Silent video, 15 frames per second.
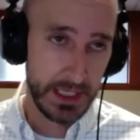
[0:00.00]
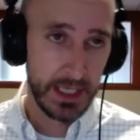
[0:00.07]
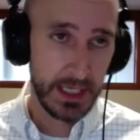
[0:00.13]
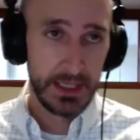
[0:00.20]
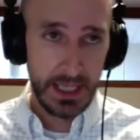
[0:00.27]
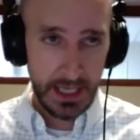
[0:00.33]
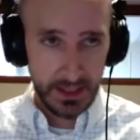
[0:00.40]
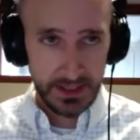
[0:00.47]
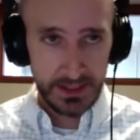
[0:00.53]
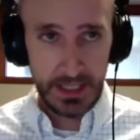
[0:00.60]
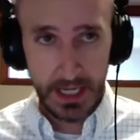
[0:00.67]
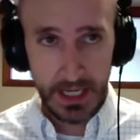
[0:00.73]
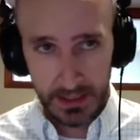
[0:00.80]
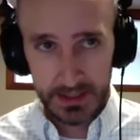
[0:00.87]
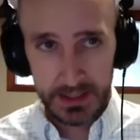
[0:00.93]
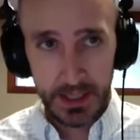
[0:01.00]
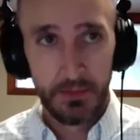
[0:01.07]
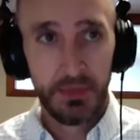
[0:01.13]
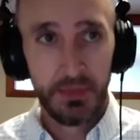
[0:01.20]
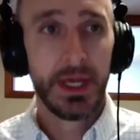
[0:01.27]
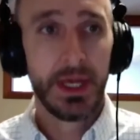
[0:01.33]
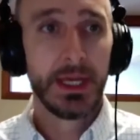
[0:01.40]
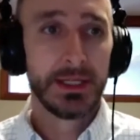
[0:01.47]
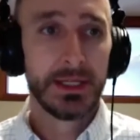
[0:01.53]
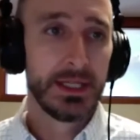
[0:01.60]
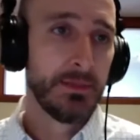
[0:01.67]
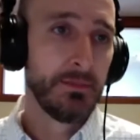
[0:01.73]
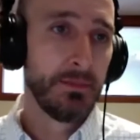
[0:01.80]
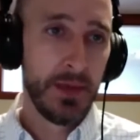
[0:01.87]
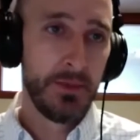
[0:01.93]
They assign us someplace
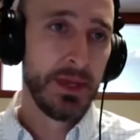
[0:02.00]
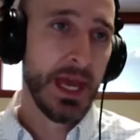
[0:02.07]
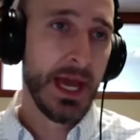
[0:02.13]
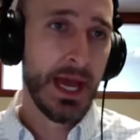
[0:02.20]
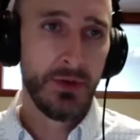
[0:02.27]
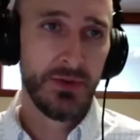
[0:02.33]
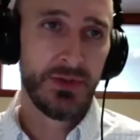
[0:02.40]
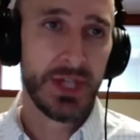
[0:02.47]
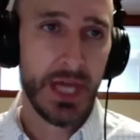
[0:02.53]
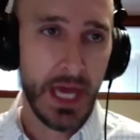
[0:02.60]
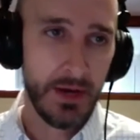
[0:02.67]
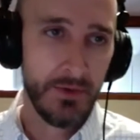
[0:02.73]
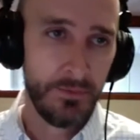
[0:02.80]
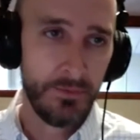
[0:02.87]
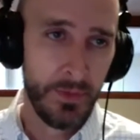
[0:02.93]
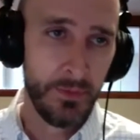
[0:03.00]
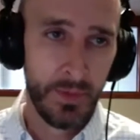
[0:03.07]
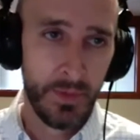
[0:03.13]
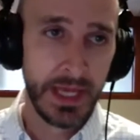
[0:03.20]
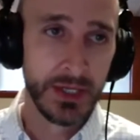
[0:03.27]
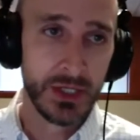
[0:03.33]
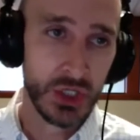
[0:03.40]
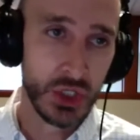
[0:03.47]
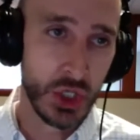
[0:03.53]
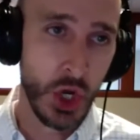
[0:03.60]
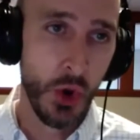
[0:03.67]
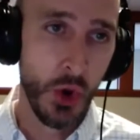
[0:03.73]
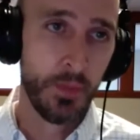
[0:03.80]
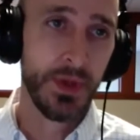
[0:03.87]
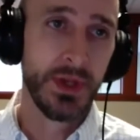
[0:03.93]
that may be outside of my
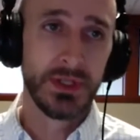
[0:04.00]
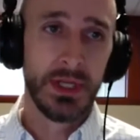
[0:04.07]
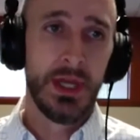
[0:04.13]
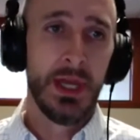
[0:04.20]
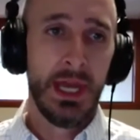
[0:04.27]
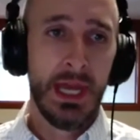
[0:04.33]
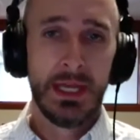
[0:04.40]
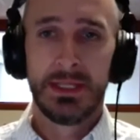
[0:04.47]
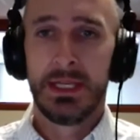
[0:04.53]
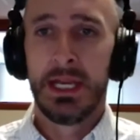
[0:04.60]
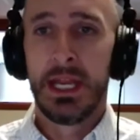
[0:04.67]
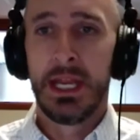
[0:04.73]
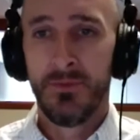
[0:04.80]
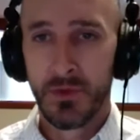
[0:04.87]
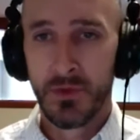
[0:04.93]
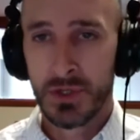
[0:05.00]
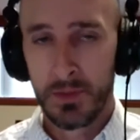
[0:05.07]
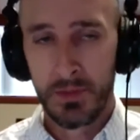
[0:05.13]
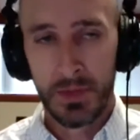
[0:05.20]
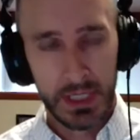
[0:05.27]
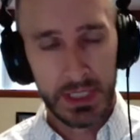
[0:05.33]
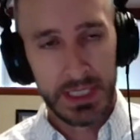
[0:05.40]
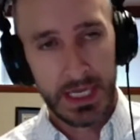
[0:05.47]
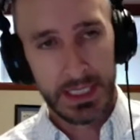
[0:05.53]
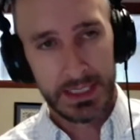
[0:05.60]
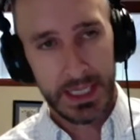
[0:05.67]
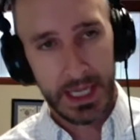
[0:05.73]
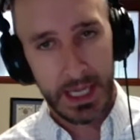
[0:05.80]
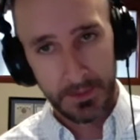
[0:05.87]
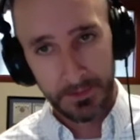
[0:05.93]
scope as an infantryman at that
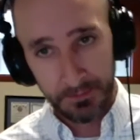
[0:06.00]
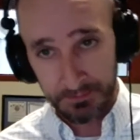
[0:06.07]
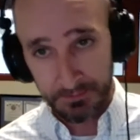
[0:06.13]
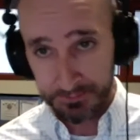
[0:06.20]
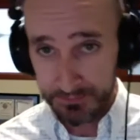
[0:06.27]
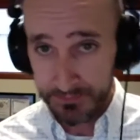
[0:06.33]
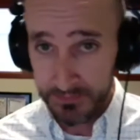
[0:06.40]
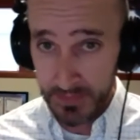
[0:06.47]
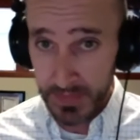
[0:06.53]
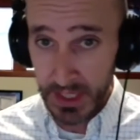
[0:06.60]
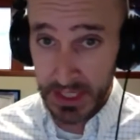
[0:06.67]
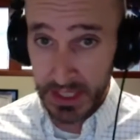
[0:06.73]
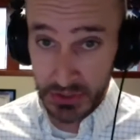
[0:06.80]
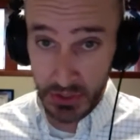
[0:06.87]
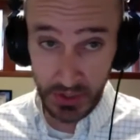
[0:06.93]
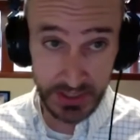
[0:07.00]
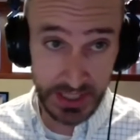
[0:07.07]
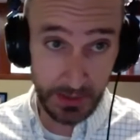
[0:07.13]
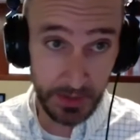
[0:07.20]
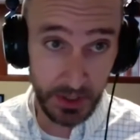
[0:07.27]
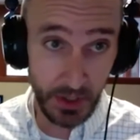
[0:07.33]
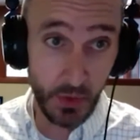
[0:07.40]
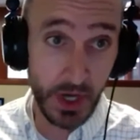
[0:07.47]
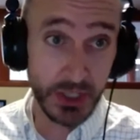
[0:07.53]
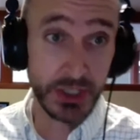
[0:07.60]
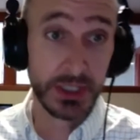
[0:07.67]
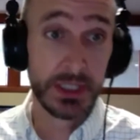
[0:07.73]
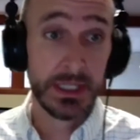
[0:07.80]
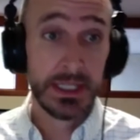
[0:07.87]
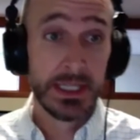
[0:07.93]
time. And so they sent me to
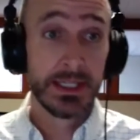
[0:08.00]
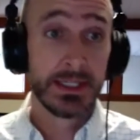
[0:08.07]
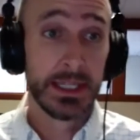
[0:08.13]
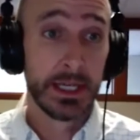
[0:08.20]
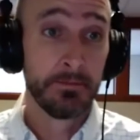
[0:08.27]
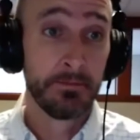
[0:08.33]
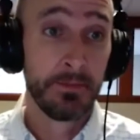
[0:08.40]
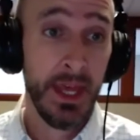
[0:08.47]
Washington, D.C.